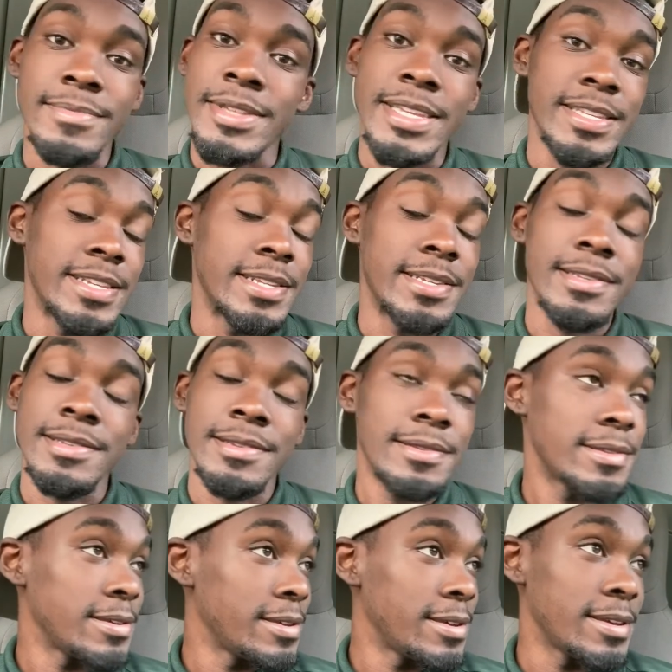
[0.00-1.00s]
it's just
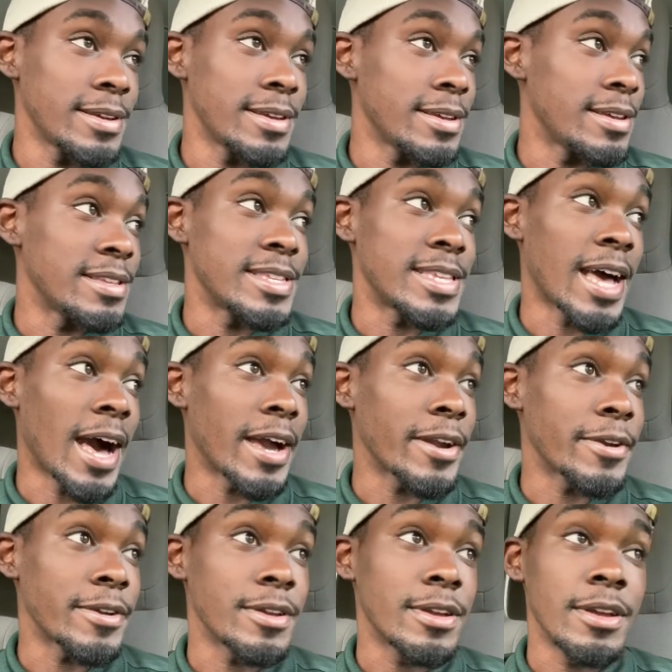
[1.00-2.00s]

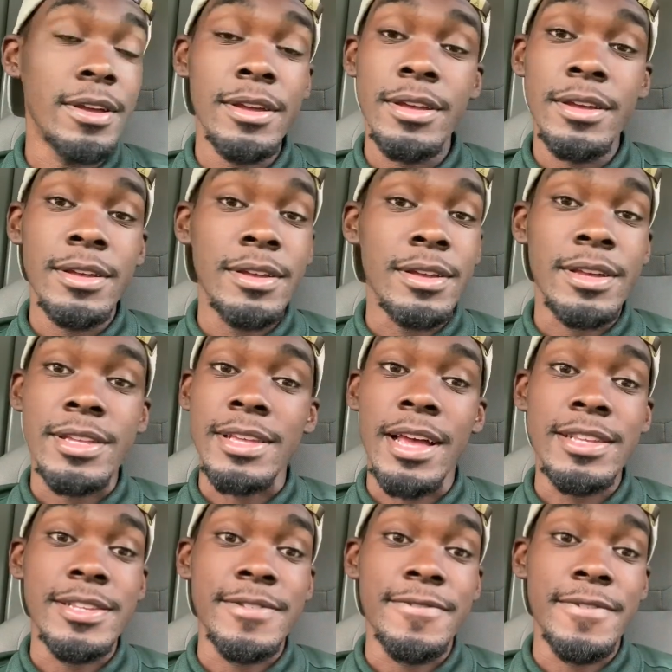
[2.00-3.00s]
tired, because
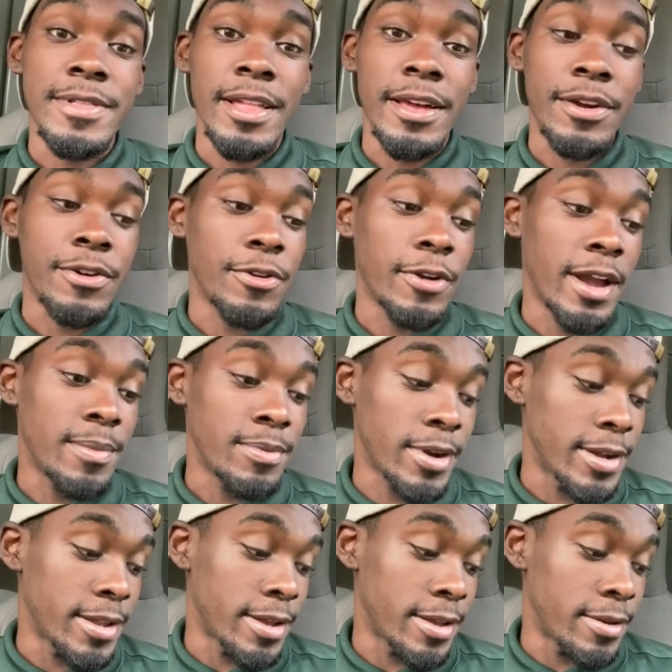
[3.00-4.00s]
I just feel like crap
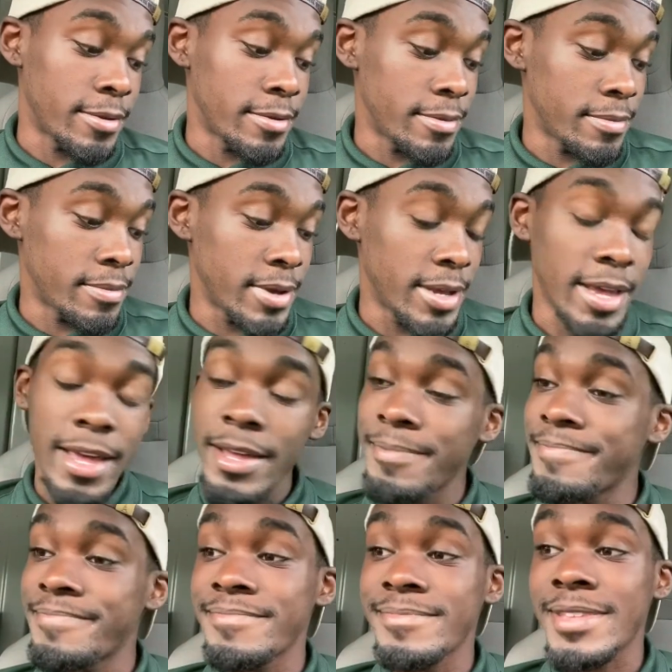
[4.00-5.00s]
right now. But hey,
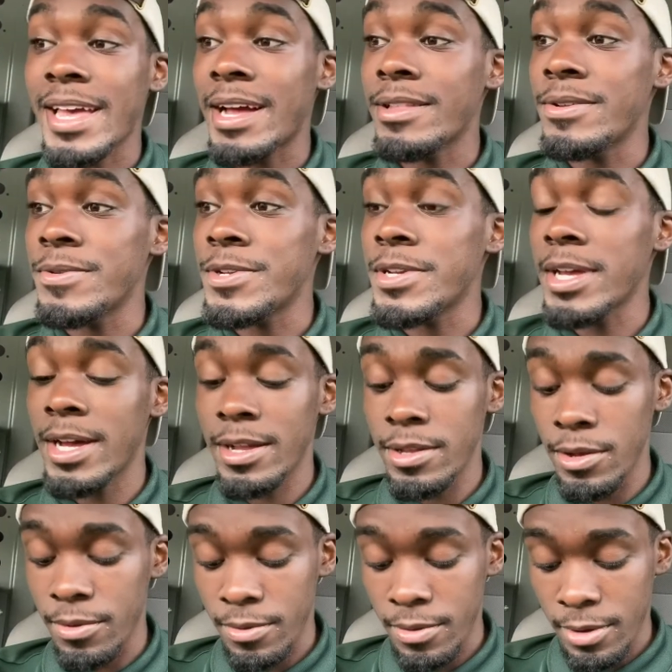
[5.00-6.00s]
gotta do what you gotta
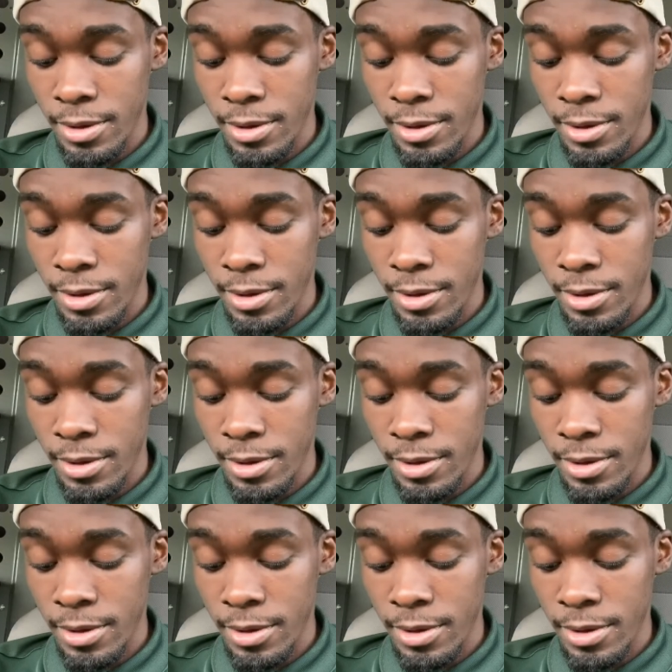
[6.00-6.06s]
do.